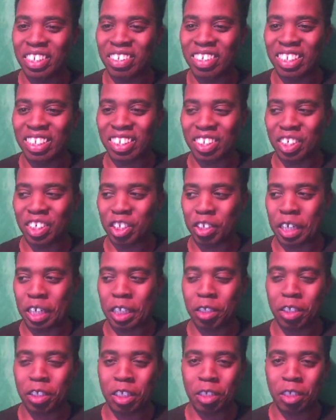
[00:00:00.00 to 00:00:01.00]
this on the
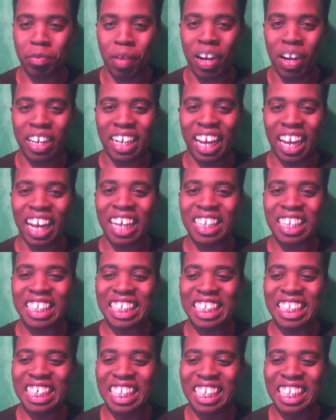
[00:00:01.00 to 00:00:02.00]
Trash Chase podcast
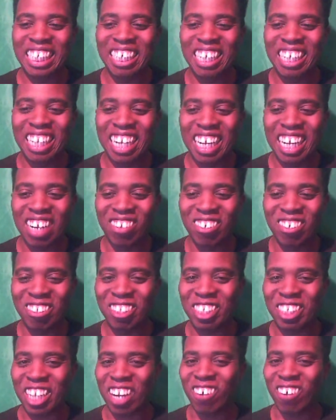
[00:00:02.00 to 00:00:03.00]

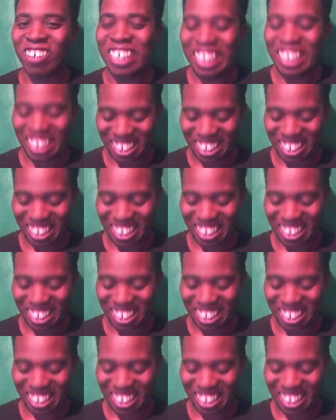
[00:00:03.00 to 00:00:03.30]
with Joey.